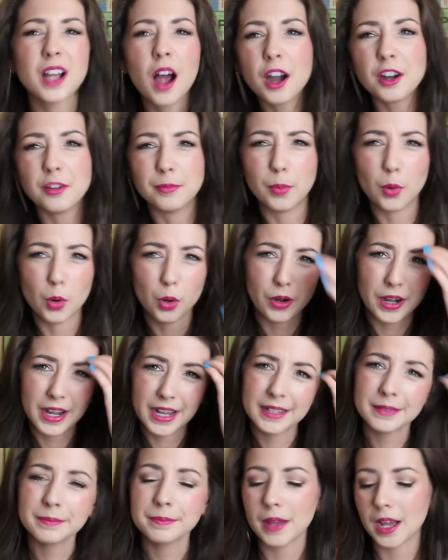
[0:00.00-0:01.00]
kind of
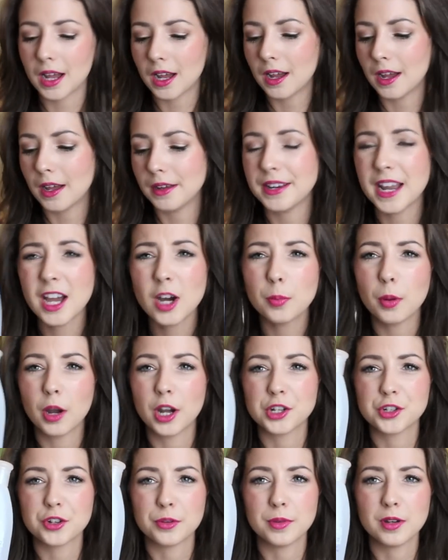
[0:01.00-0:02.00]
boring. Nail
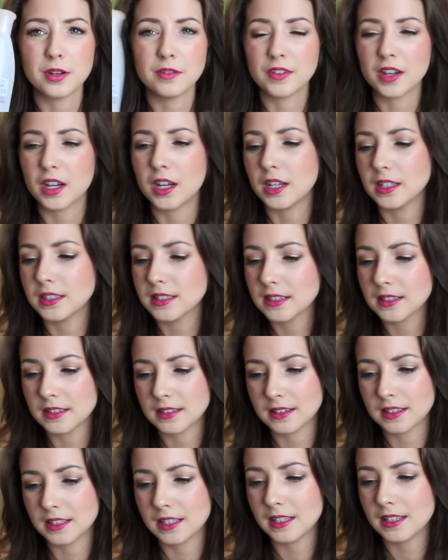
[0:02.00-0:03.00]
polish remover,
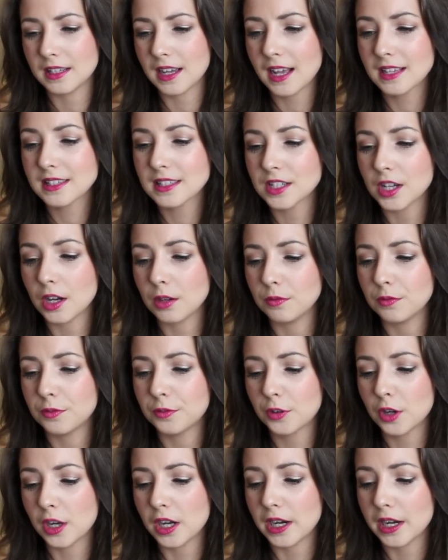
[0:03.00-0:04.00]
the acetone
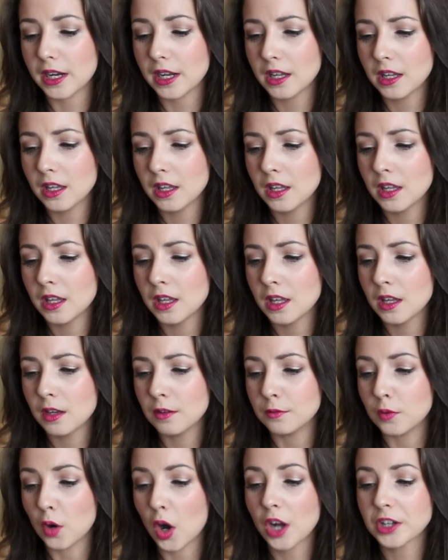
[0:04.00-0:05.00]
free
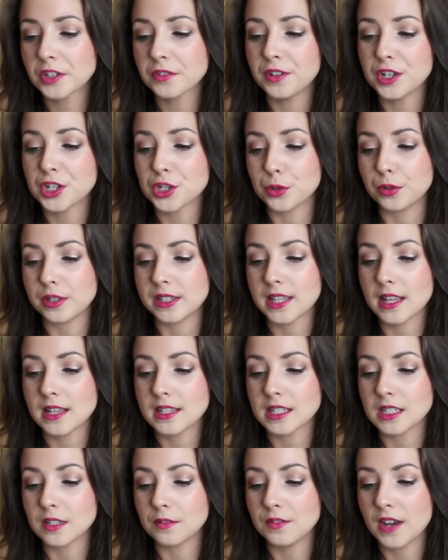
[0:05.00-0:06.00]
for artificial and
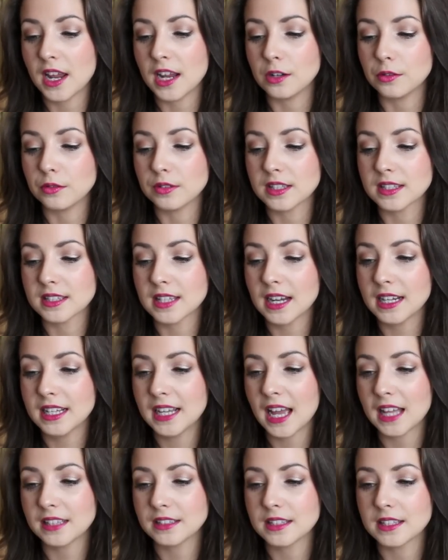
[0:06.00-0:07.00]
sensitive nails,
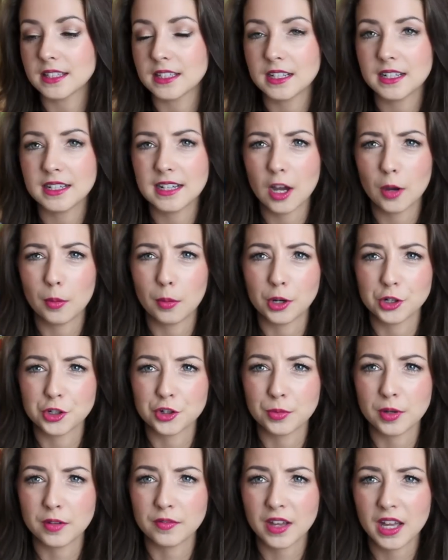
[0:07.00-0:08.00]
Sally Hansen nail
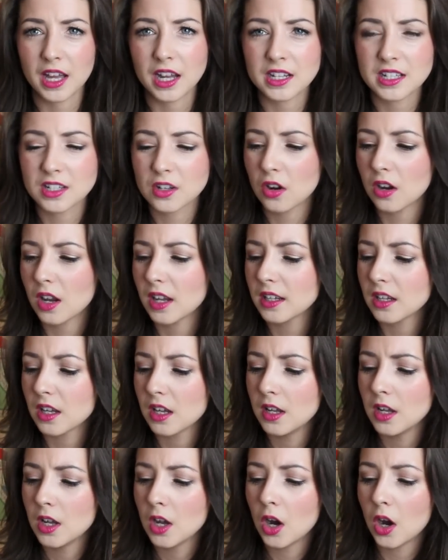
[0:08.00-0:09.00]
polish remover. And it's got like
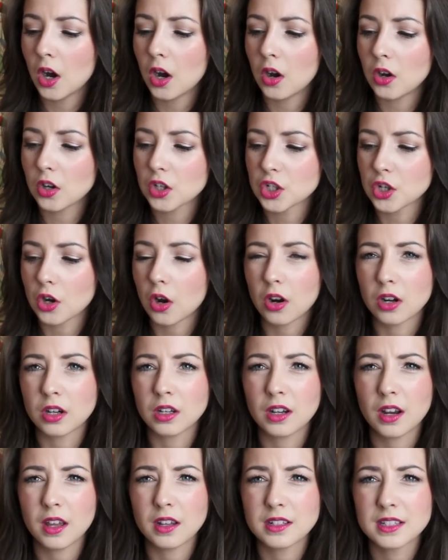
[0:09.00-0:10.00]
hot
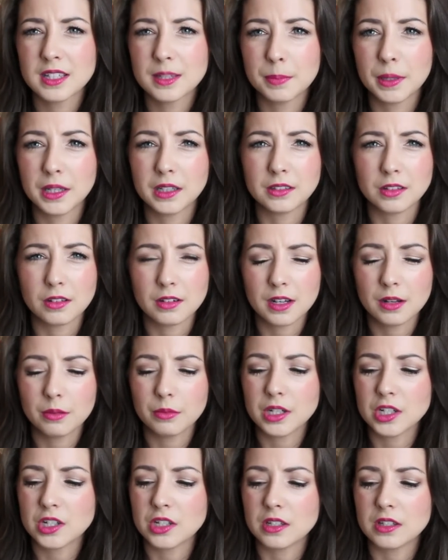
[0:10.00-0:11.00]
chocolate like spilled on it,
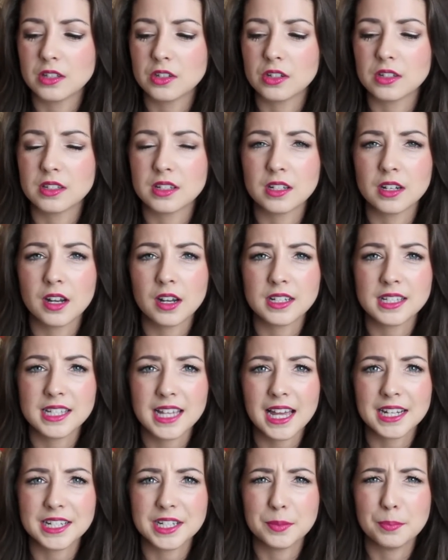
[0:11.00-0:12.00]
which is just a nice
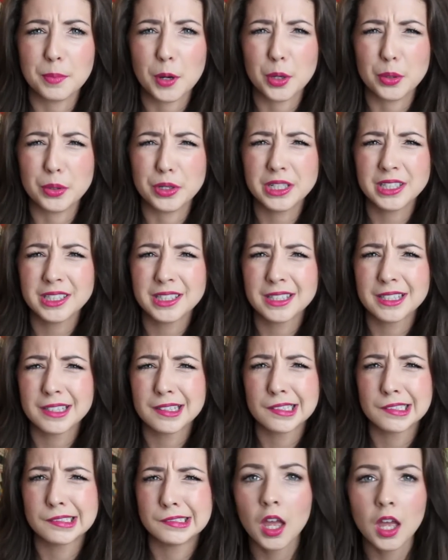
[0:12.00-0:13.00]
added
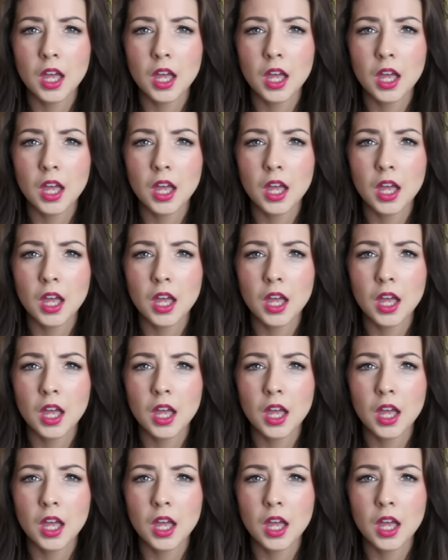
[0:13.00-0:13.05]
bonus.